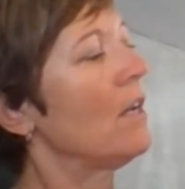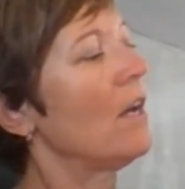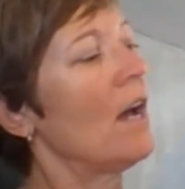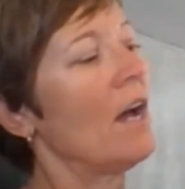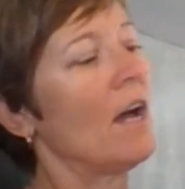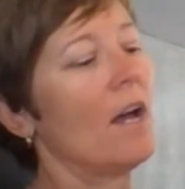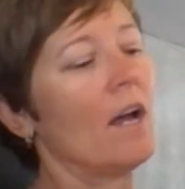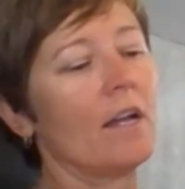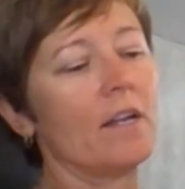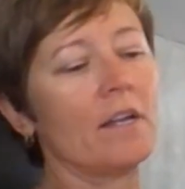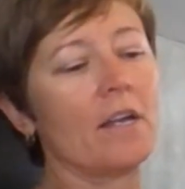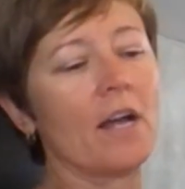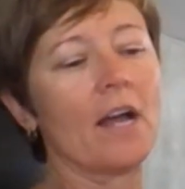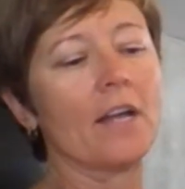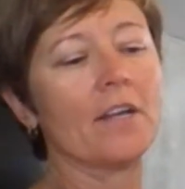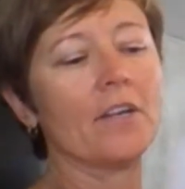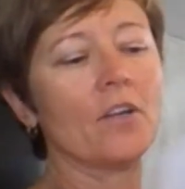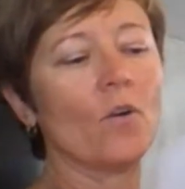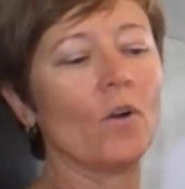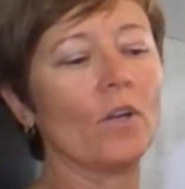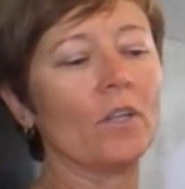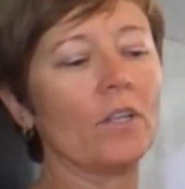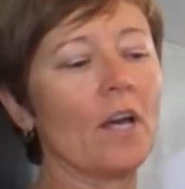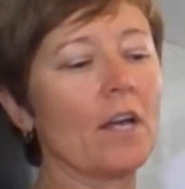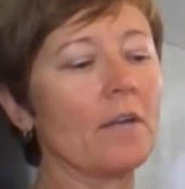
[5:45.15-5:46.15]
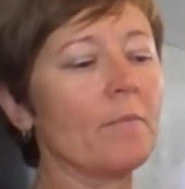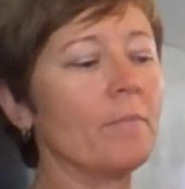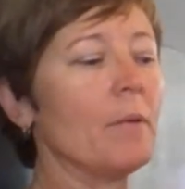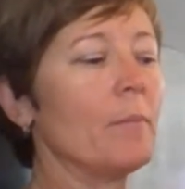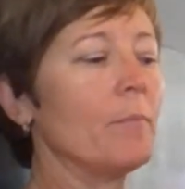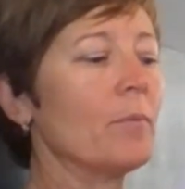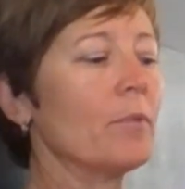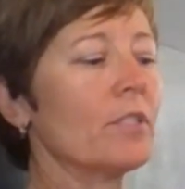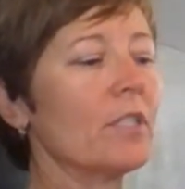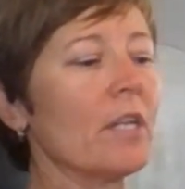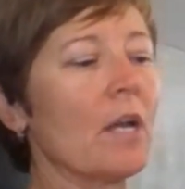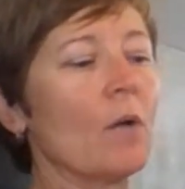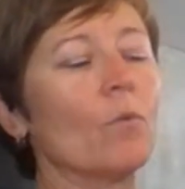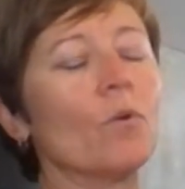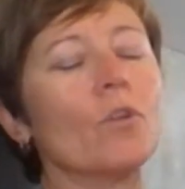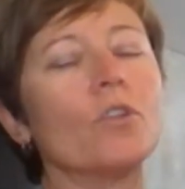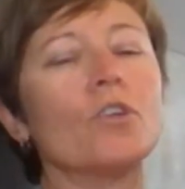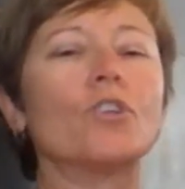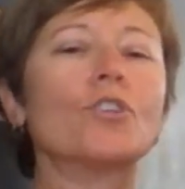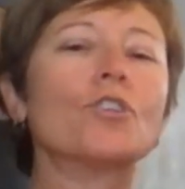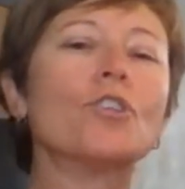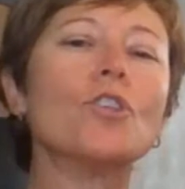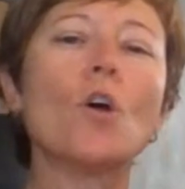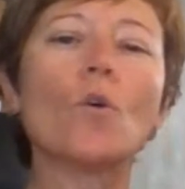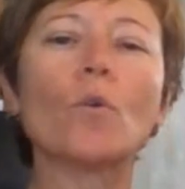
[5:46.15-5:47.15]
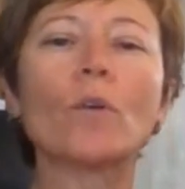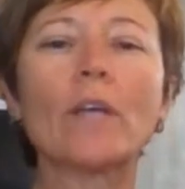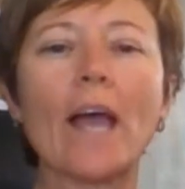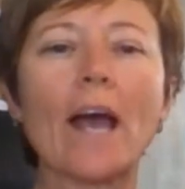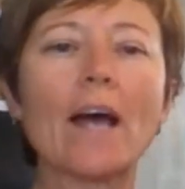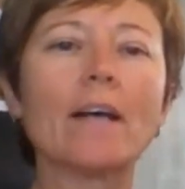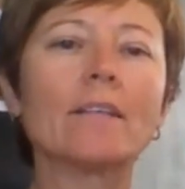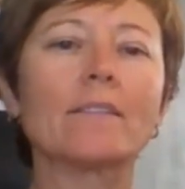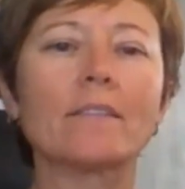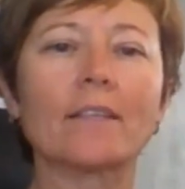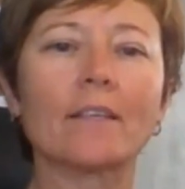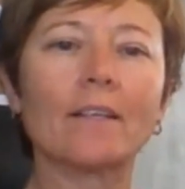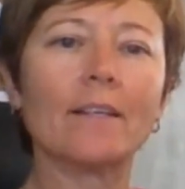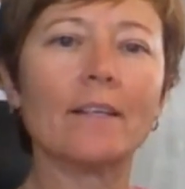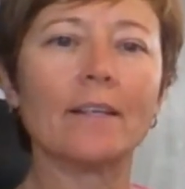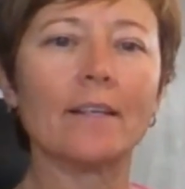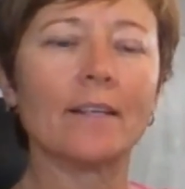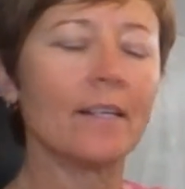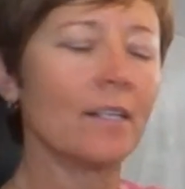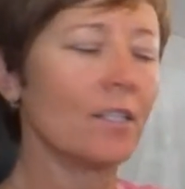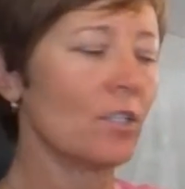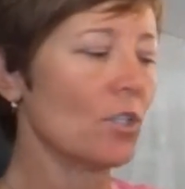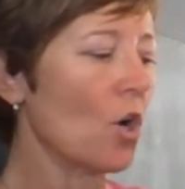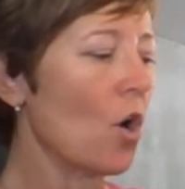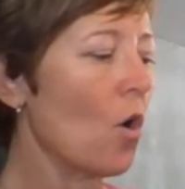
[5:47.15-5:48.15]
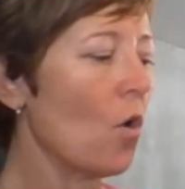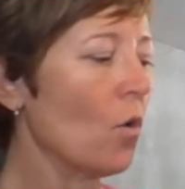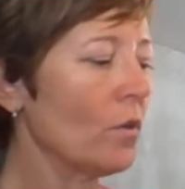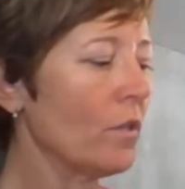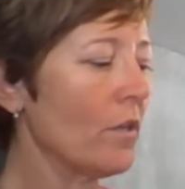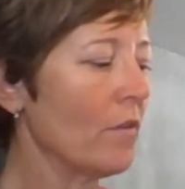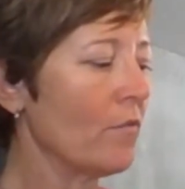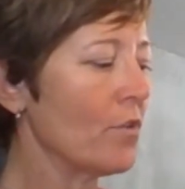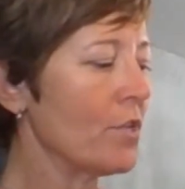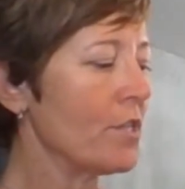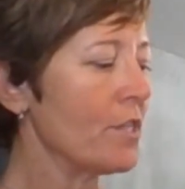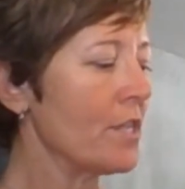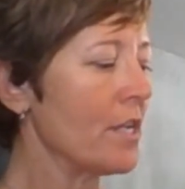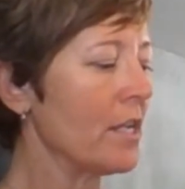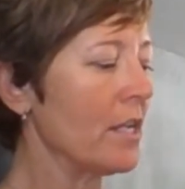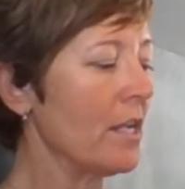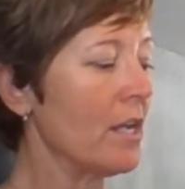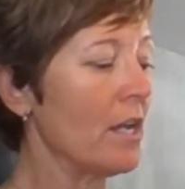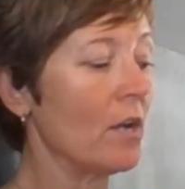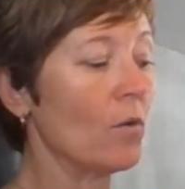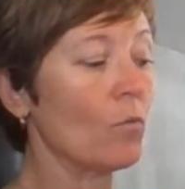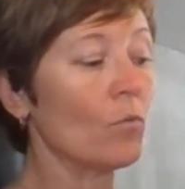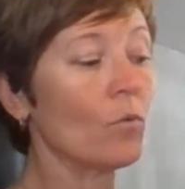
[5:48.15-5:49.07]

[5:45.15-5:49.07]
I know a lot of people say, well, there's no gasket in it to hold everything in.